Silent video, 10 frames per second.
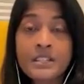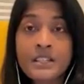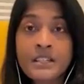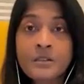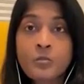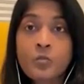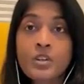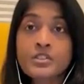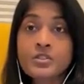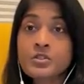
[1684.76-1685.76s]
feeling
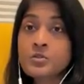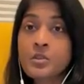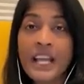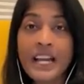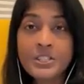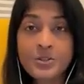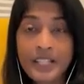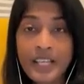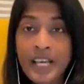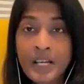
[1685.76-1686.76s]
versus who I
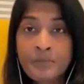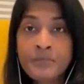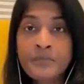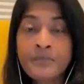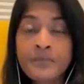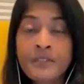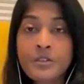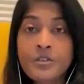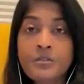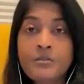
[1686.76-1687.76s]
actually am,
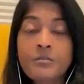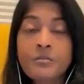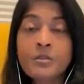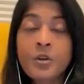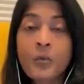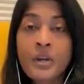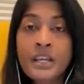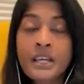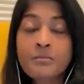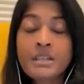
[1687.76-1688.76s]

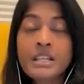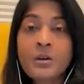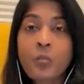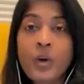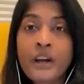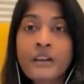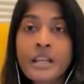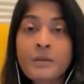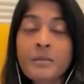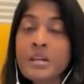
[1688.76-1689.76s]
knowing and being
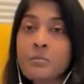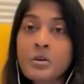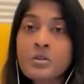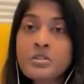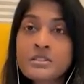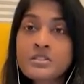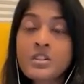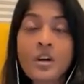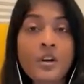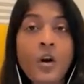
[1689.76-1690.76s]
aware that my
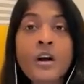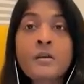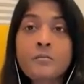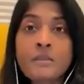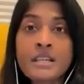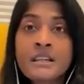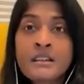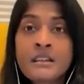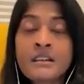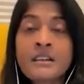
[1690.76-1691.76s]
emotions are not
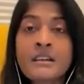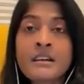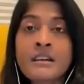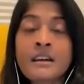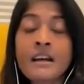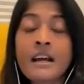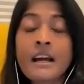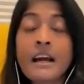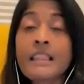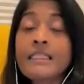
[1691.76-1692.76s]
me.
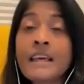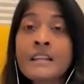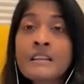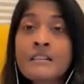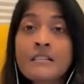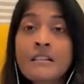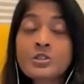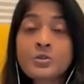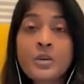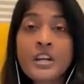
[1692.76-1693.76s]
And then
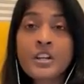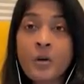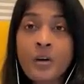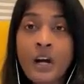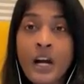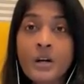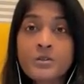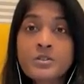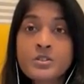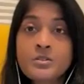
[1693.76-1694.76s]
do I know
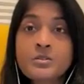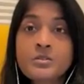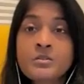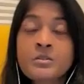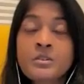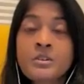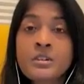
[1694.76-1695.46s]
how to